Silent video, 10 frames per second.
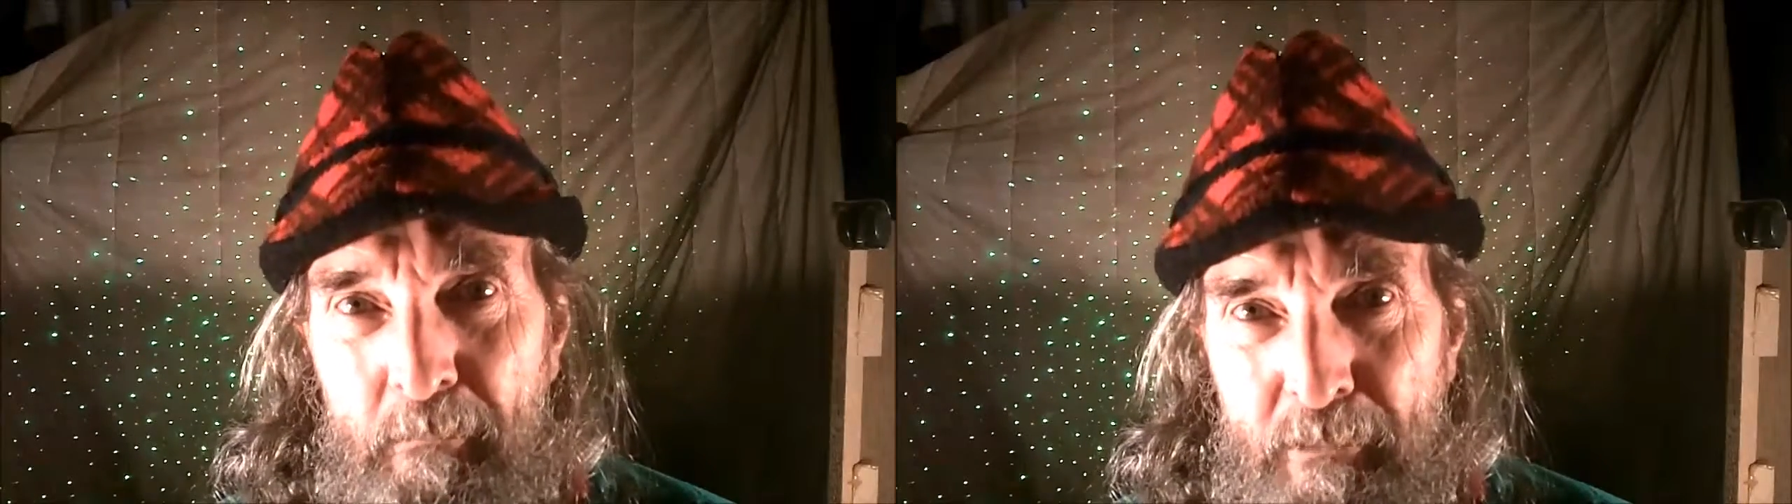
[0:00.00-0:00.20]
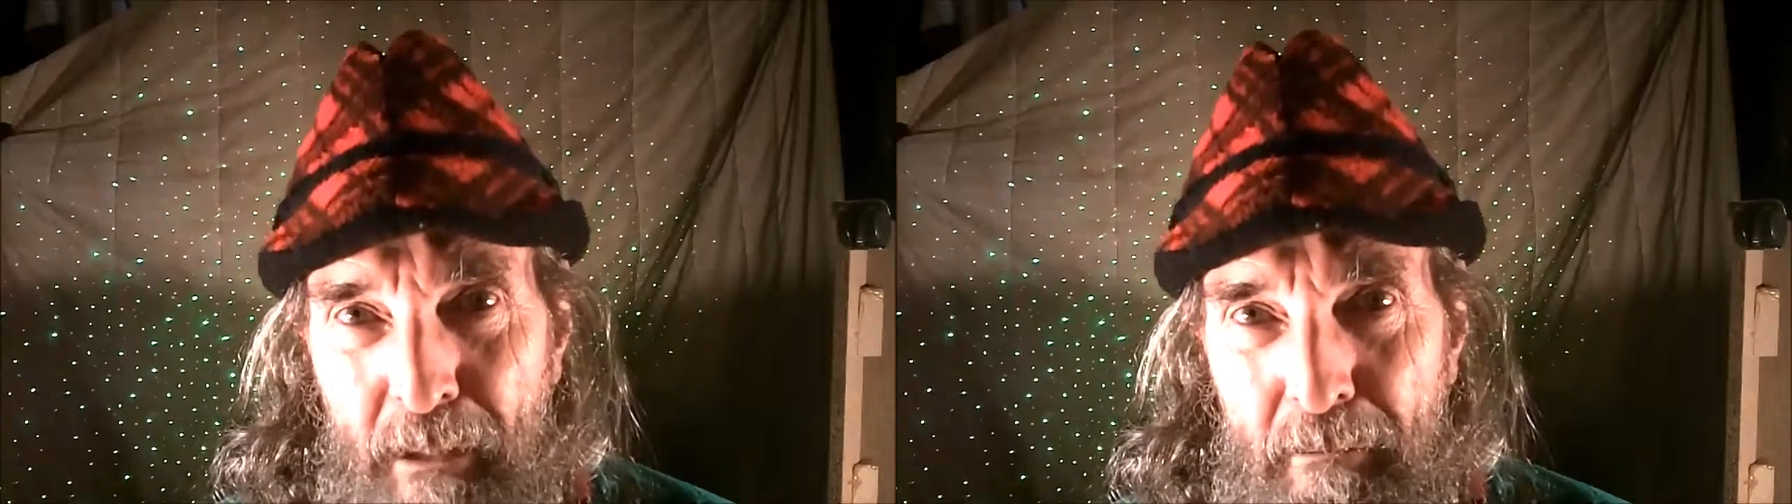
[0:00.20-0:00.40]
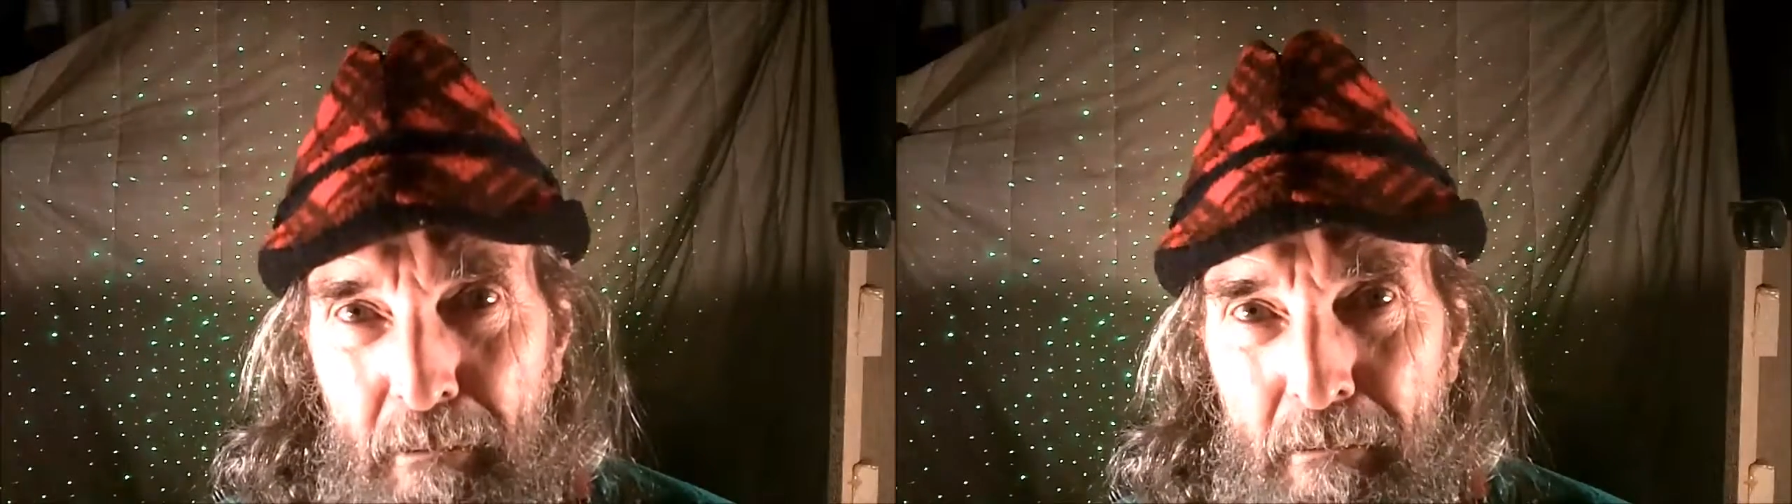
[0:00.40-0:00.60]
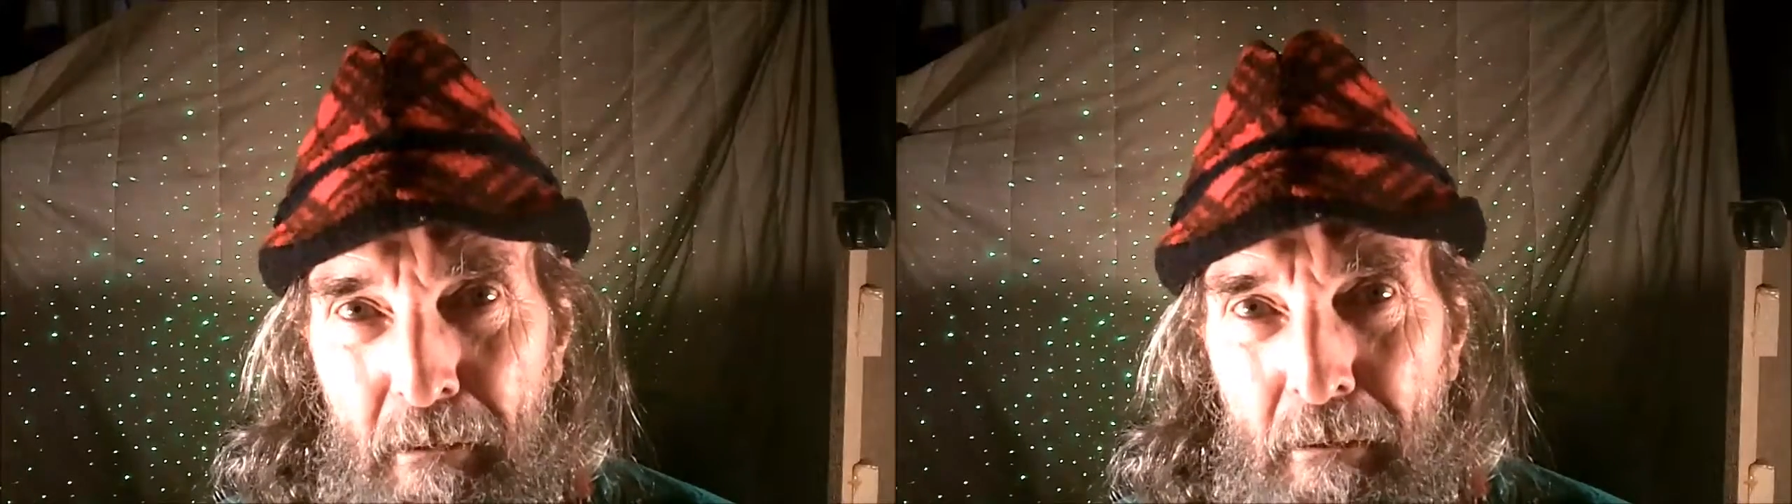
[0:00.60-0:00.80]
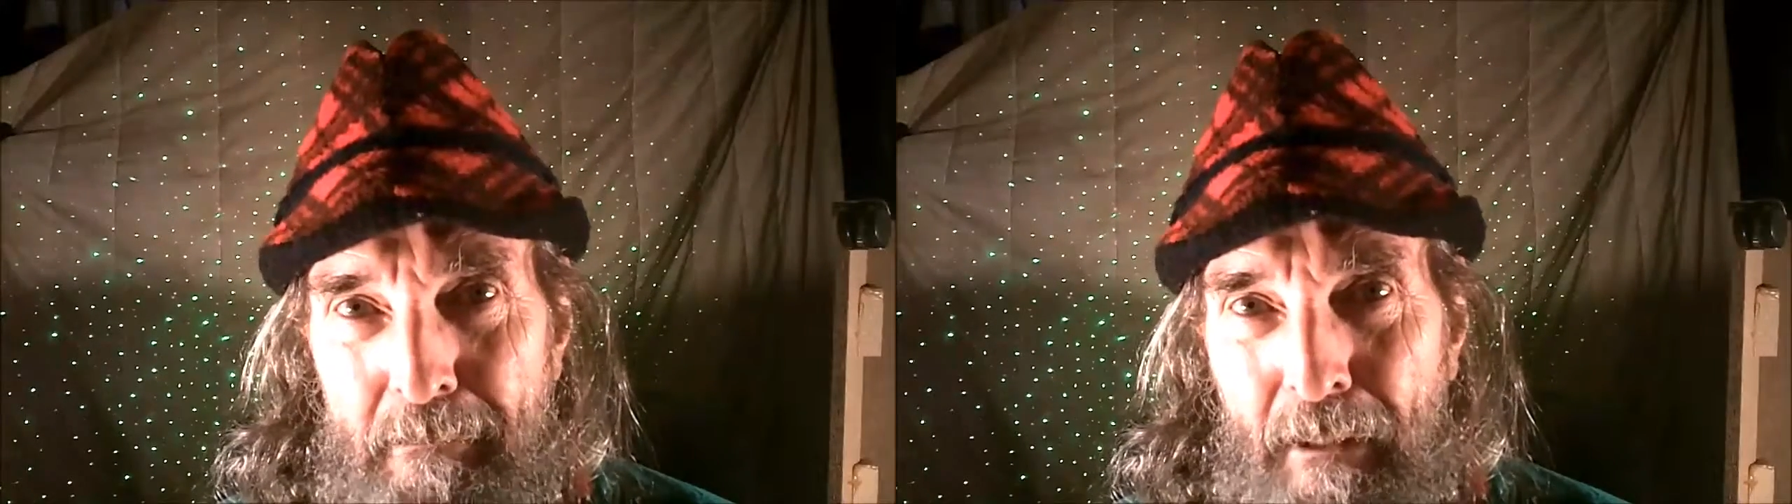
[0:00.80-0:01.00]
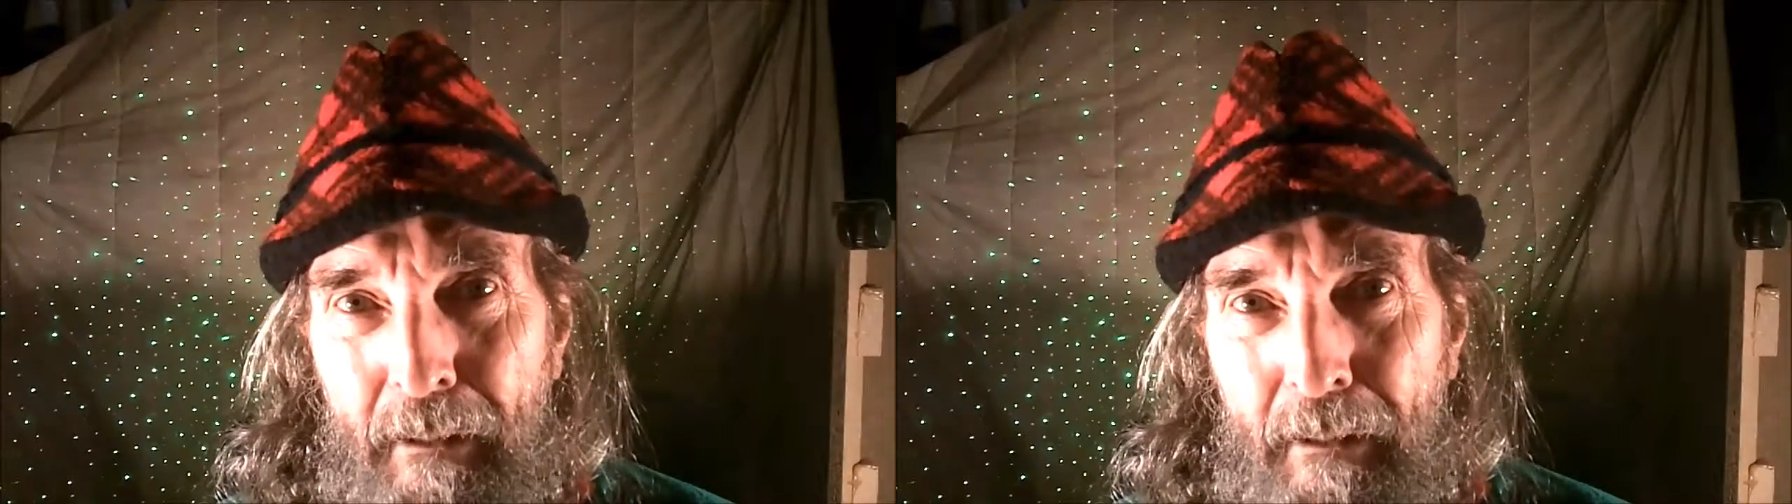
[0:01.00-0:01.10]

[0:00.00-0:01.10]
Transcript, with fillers: from Santa Claus,